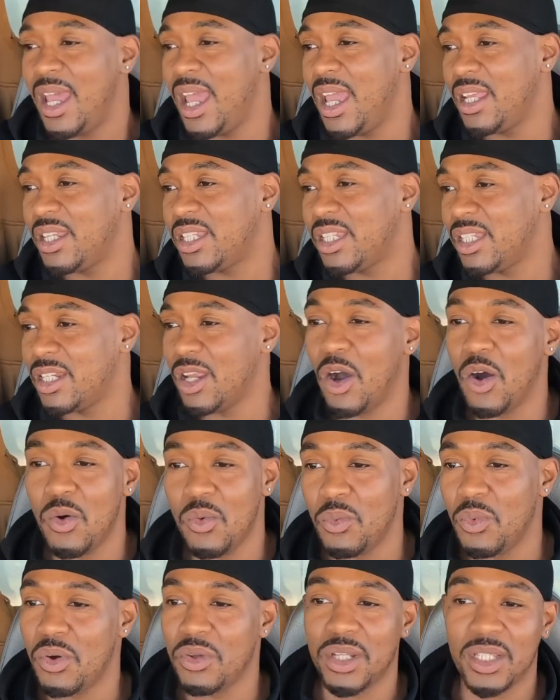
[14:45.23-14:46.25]
and she
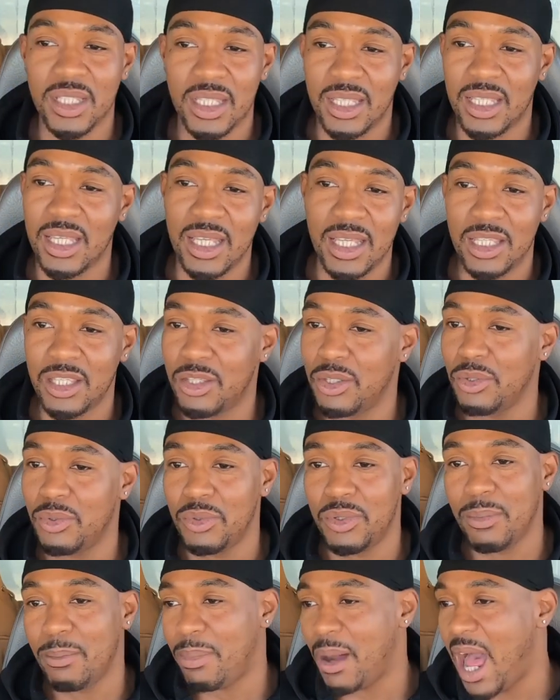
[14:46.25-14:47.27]
don't want to give
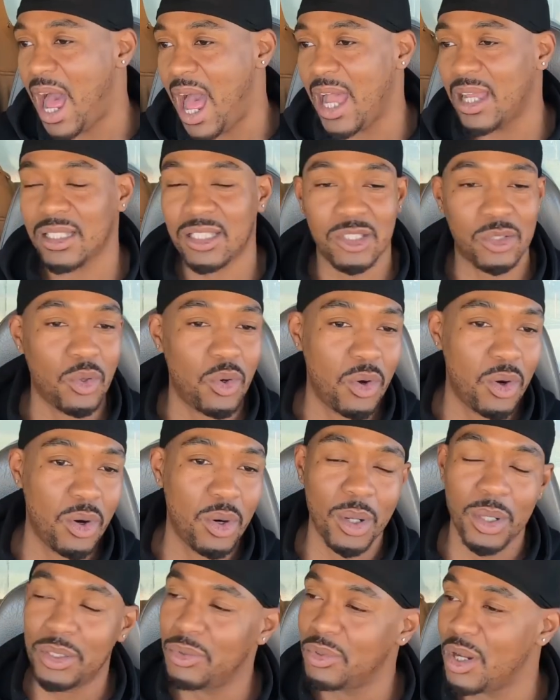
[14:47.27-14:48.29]
you the box
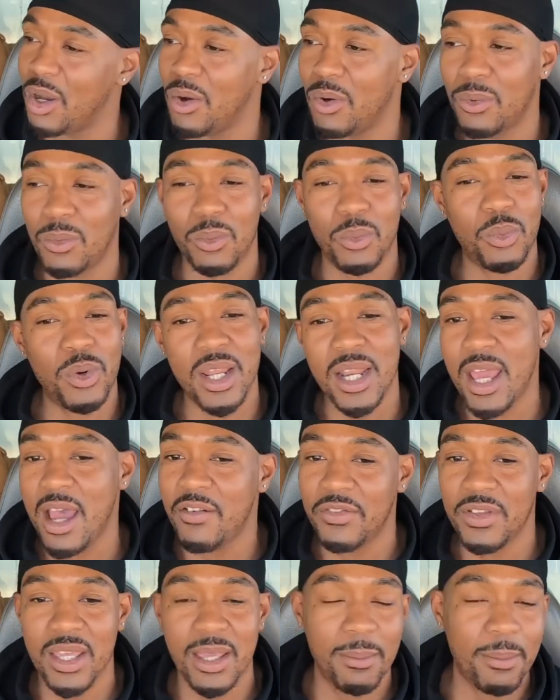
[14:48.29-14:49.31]
or, you know,
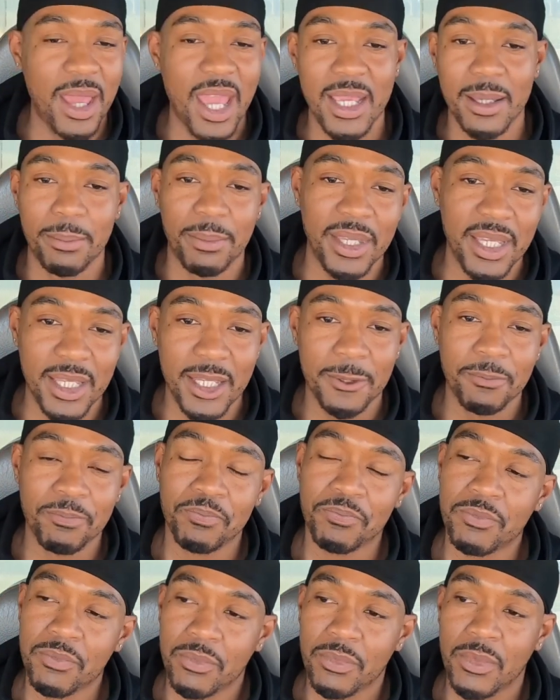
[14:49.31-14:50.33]
whatever it may be,
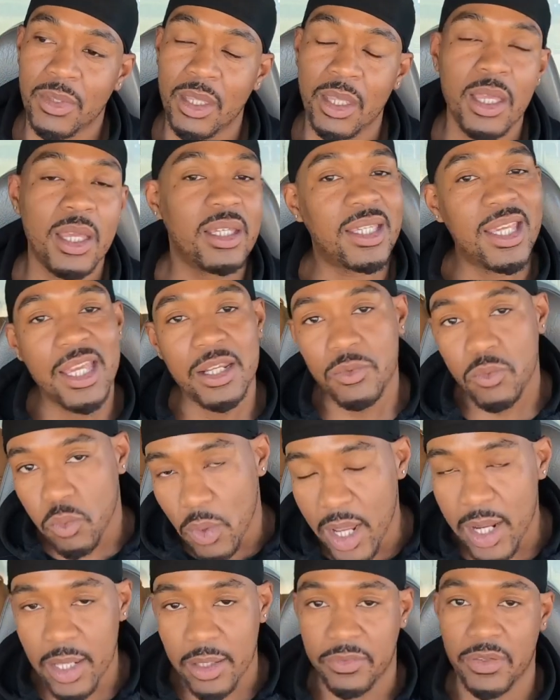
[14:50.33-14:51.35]
get
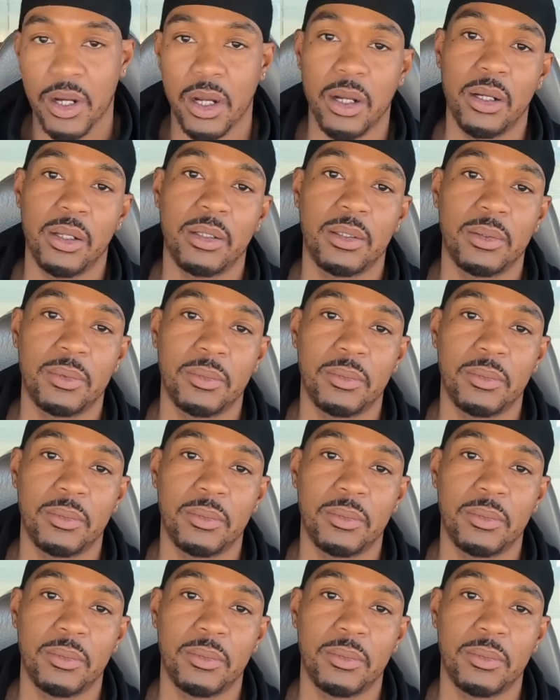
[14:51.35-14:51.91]
rid of her.